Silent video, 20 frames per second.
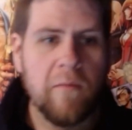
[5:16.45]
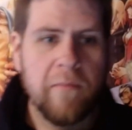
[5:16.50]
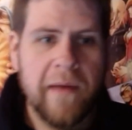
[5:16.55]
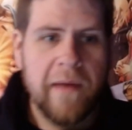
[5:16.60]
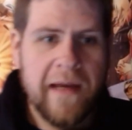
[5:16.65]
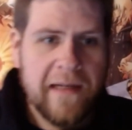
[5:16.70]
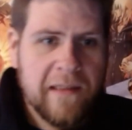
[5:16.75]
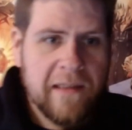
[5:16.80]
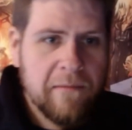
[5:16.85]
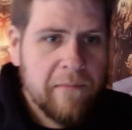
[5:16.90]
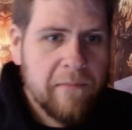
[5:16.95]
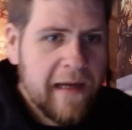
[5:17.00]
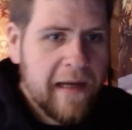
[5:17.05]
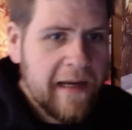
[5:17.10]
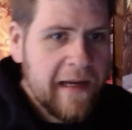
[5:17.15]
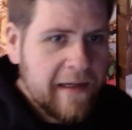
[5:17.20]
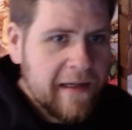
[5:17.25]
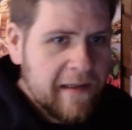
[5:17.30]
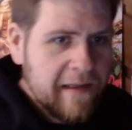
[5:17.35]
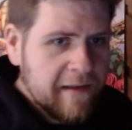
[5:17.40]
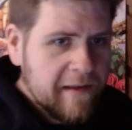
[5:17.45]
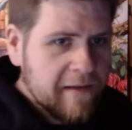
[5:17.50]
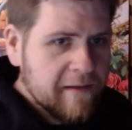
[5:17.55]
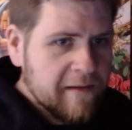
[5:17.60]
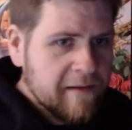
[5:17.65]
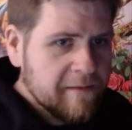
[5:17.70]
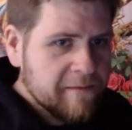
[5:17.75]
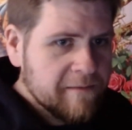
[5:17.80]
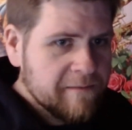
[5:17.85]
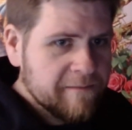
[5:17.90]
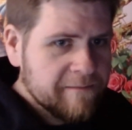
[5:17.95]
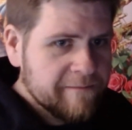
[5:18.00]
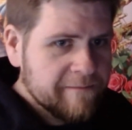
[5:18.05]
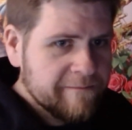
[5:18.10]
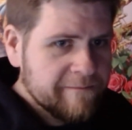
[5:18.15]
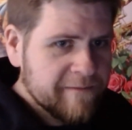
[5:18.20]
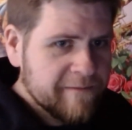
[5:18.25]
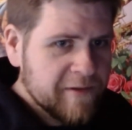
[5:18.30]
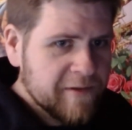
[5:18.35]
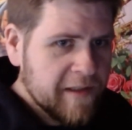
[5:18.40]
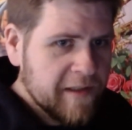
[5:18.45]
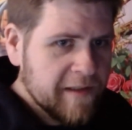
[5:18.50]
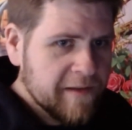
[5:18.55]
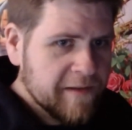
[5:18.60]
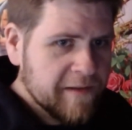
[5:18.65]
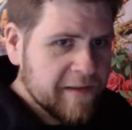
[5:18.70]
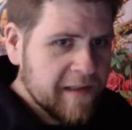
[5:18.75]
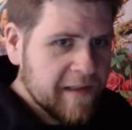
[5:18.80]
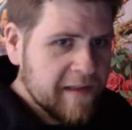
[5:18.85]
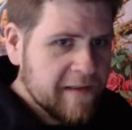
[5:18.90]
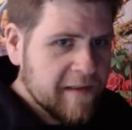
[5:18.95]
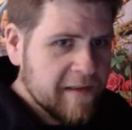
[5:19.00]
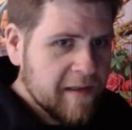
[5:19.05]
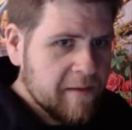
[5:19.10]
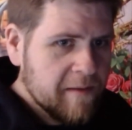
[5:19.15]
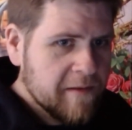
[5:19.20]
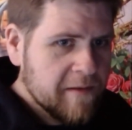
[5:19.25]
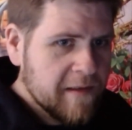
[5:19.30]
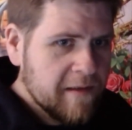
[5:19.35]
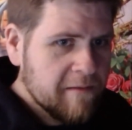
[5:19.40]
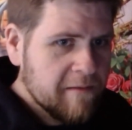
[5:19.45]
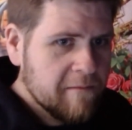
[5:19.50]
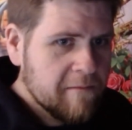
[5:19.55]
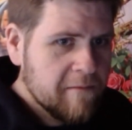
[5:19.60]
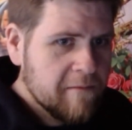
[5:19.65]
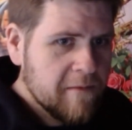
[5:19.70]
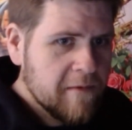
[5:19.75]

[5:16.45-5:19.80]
Back to back here. Try to size it up, see?